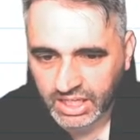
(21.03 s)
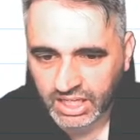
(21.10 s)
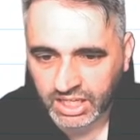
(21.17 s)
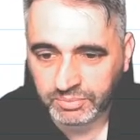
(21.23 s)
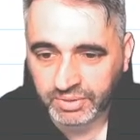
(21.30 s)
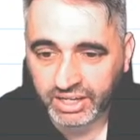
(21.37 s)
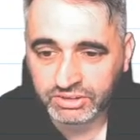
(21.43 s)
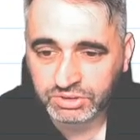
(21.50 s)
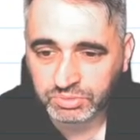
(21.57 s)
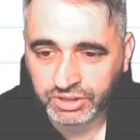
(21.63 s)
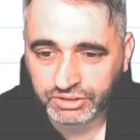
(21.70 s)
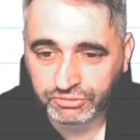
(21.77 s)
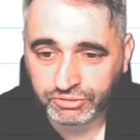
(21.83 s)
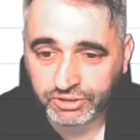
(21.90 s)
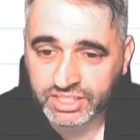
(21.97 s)
Algebraic
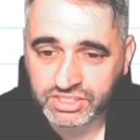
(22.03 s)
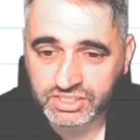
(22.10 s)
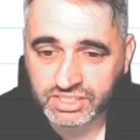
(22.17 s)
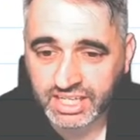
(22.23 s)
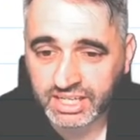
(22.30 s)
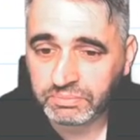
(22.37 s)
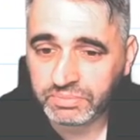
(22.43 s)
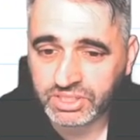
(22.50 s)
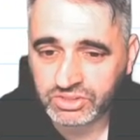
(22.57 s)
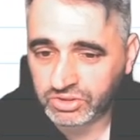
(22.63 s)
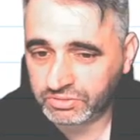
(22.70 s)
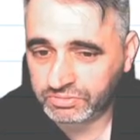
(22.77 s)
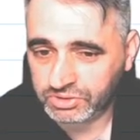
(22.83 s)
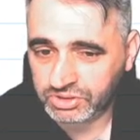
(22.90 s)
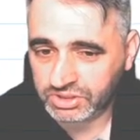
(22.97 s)
fractions can be solved
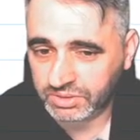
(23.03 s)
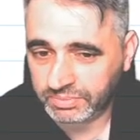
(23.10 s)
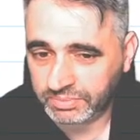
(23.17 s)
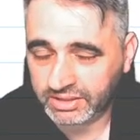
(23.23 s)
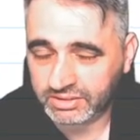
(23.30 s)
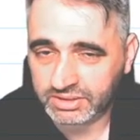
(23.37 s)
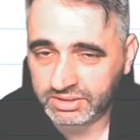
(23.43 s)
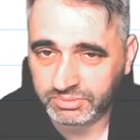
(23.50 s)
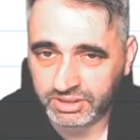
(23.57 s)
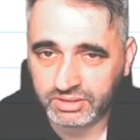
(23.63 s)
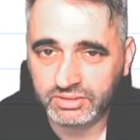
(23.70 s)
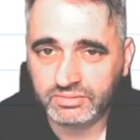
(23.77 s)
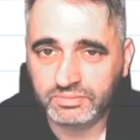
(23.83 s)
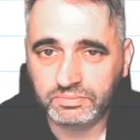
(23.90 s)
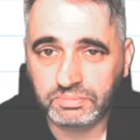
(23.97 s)
using the balancing method,
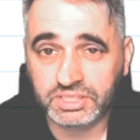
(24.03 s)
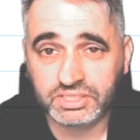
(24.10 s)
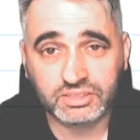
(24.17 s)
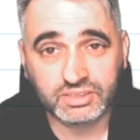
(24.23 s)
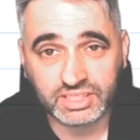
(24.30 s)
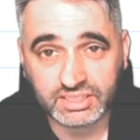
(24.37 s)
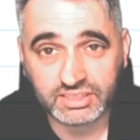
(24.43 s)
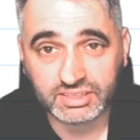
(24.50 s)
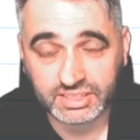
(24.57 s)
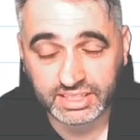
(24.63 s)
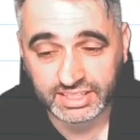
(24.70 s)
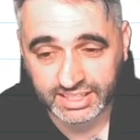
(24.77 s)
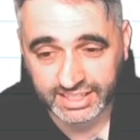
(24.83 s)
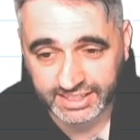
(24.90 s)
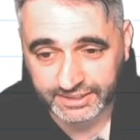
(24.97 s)
but you need to take
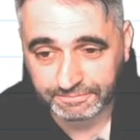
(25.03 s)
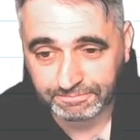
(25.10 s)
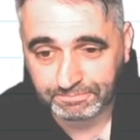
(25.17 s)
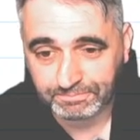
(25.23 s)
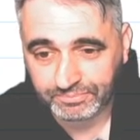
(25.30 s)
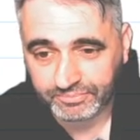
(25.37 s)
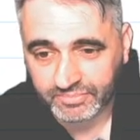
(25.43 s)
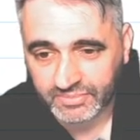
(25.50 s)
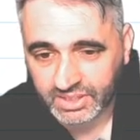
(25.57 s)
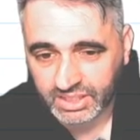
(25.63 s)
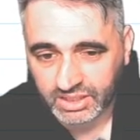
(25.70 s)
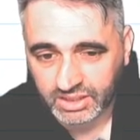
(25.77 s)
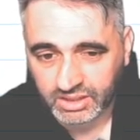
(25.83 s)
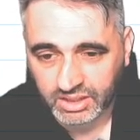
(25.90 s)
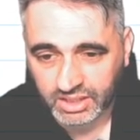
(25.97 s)
care.
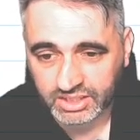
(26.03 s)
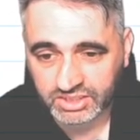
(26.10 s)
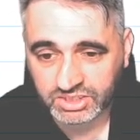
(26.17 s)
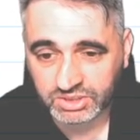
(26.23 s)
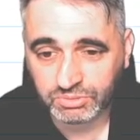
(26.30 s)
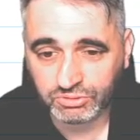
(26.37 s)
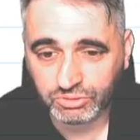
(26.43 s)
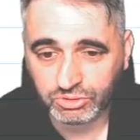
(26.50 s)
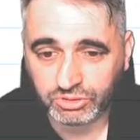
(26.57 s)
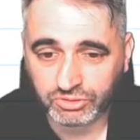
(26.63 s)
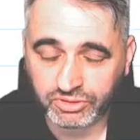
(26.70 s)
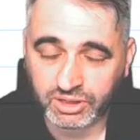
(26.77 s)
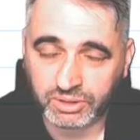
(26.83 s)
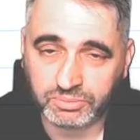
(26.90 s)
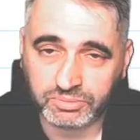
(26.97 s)
A simple rule of
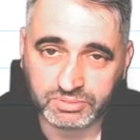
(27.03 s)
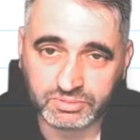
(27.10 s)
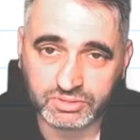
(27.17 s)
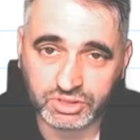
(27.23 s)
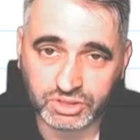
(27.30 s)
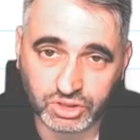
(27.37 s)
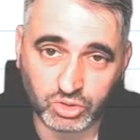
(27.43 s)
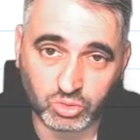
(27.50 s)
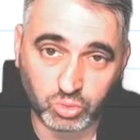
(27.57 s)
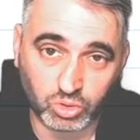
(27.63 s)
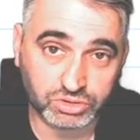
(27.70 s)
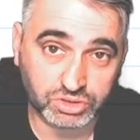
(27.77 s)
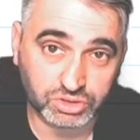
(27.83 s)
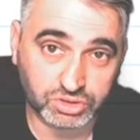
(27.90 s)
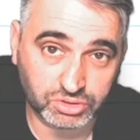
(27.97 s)
thumb to know what to
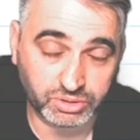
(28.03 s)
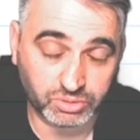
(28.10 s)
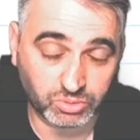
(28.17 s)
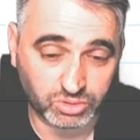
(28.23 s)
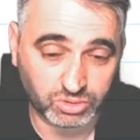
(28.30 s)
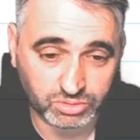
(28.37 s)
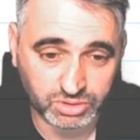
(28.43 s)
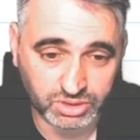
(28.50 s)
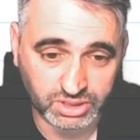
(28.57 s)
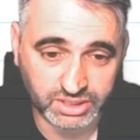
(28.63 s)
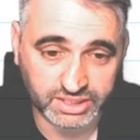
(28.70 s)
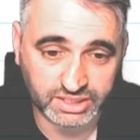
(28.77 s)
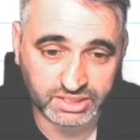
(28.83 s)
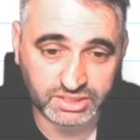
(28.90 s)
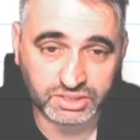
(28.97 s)
do in what order
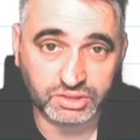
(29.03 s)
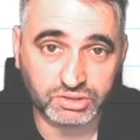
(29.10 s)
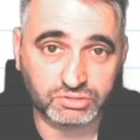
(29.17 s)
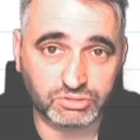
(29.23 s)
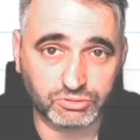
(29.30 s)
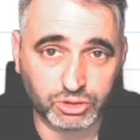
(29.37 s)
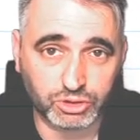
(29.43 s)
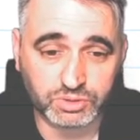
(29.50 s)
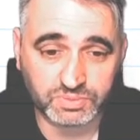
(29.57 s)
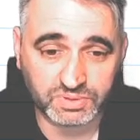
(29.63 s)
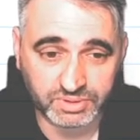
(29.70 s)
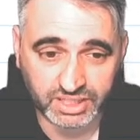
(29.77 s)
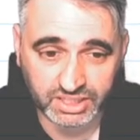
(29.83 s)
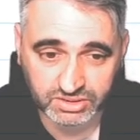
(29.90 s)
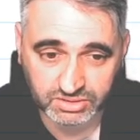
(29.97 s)
is to use reverse
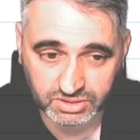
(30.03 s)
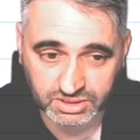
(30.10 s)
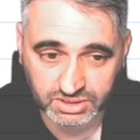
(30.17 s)
BIM-DAS order.